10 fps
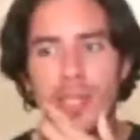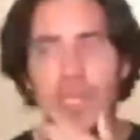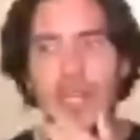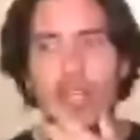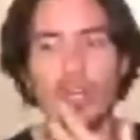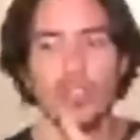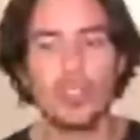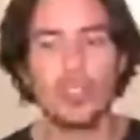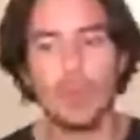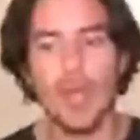in a
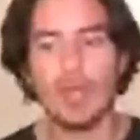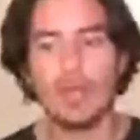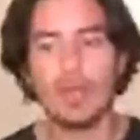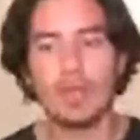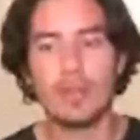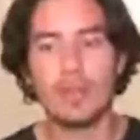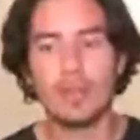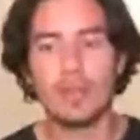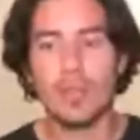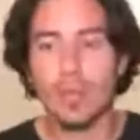conscious way?
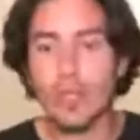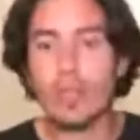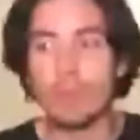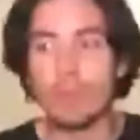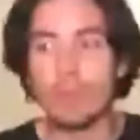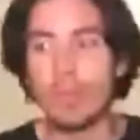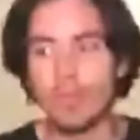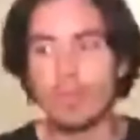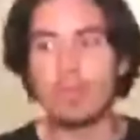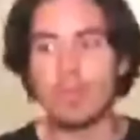So it could
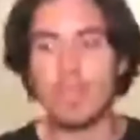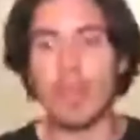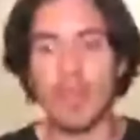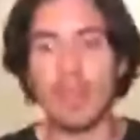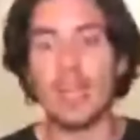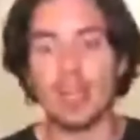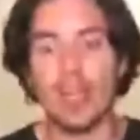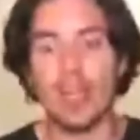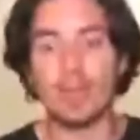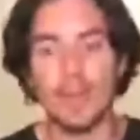be something
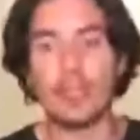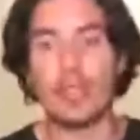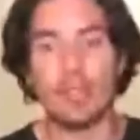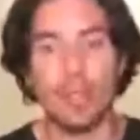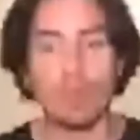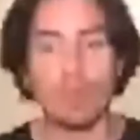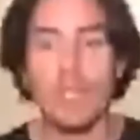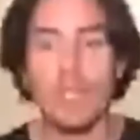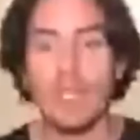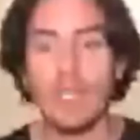that helps me to evolve,
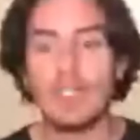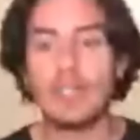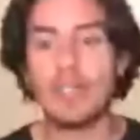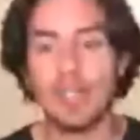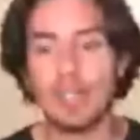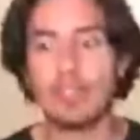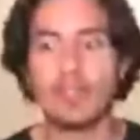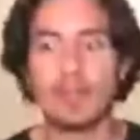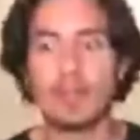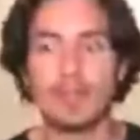instead
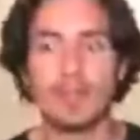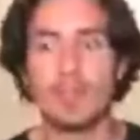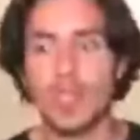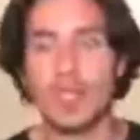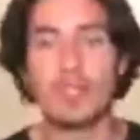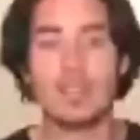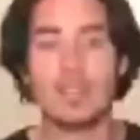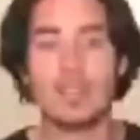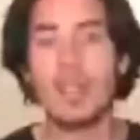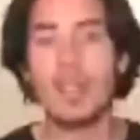of just
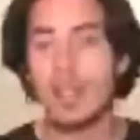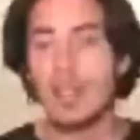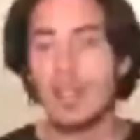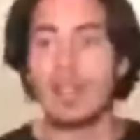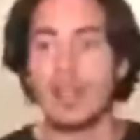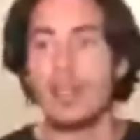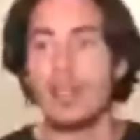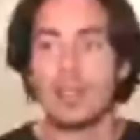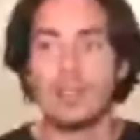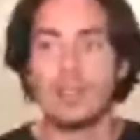
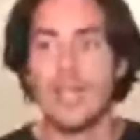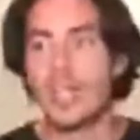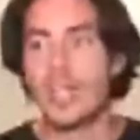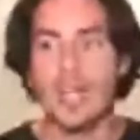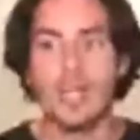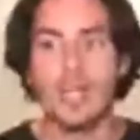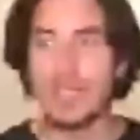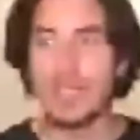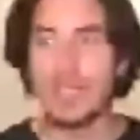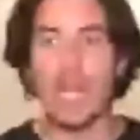taking me in
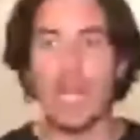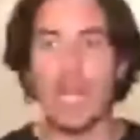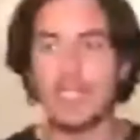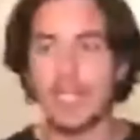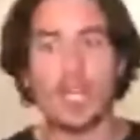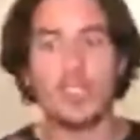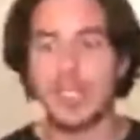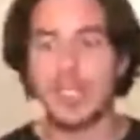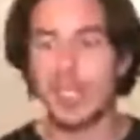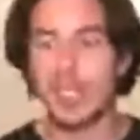this polarity
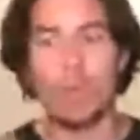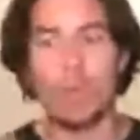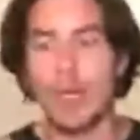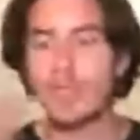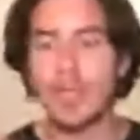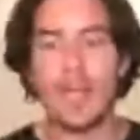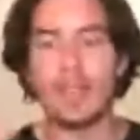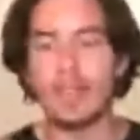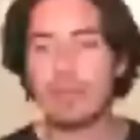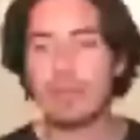constantly, once and
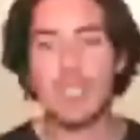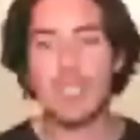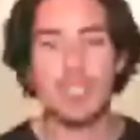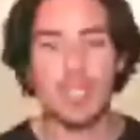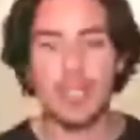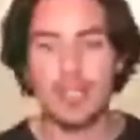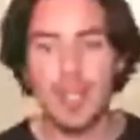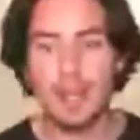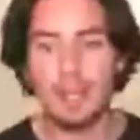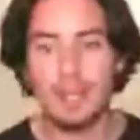again, repeating exactly the
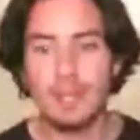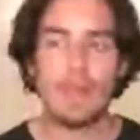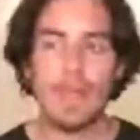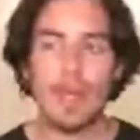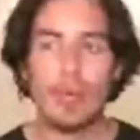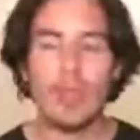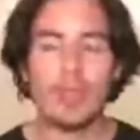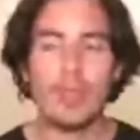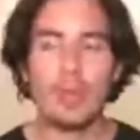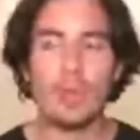same?
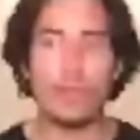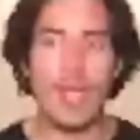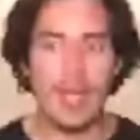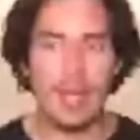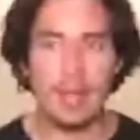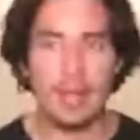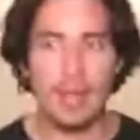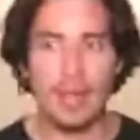Well, the way